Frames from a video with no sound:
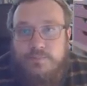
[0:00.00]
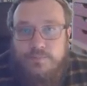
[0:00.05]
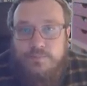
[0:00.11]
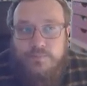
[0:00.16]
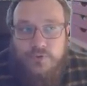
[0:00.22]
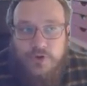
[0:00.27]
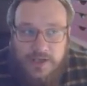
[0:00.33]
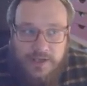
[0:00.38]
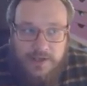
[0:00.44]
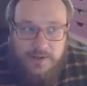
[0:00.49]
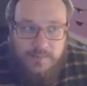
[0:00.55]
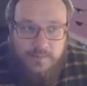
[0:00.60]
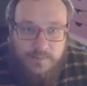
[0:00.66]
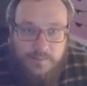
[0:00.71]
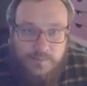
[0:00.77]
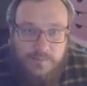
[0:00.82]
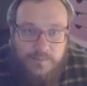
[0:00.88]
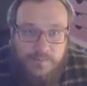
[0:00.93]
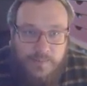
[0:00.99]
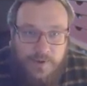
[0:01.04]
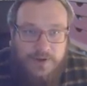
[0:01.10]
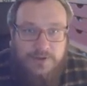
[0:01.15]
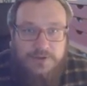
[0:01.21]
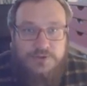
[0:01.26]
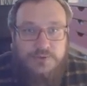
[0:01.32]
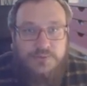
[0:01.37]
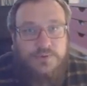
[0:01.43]
break
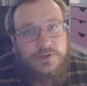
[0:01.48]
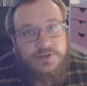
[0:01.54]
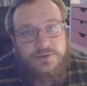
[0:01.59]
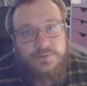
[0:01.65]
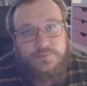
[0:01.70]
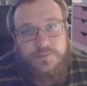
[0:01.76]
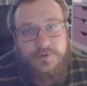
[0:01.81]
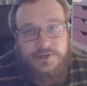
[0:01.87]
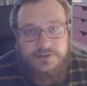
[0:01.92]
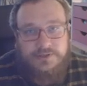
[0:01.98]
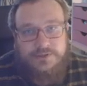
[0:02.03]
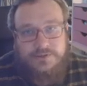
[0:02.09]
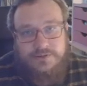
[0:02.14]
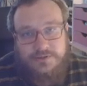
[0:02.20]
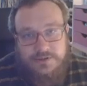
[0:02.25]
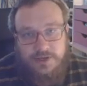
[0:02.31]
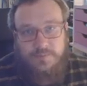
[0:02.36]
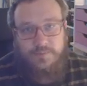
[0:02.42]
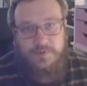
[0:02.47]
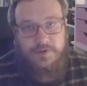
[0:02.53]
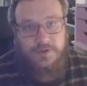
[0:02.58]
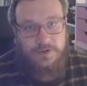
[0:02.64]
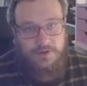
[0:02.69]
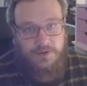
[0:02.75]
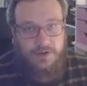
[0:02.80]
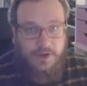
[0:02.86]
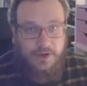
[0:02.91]
passwords by
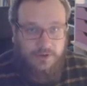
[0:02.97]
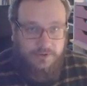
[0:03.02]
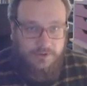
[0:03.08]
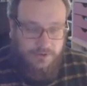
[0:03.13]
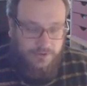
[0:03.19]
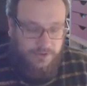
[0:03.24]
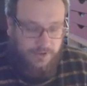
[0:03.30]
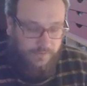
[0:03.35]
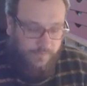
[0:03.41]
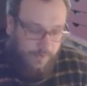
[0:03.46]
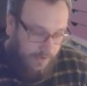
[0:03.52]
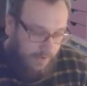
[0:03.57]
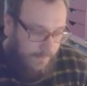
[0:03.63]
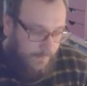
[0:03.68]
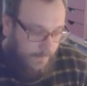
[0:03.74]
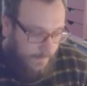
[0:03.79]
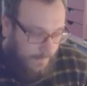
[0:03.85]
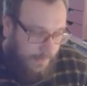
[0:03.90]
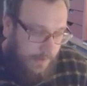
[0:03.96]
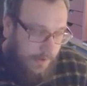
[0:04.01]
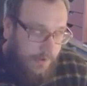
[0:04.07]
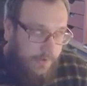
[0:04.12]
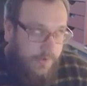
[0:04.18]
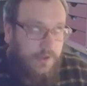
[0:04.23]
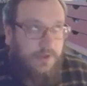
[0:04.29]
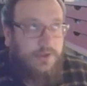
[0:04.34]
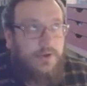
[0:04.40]
typing codes and stuff. Like, I
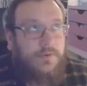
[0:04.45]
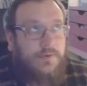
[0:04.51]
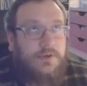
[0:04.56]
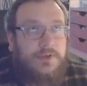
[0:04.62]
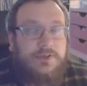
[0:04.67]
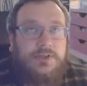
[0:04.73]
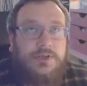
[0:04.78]
think there is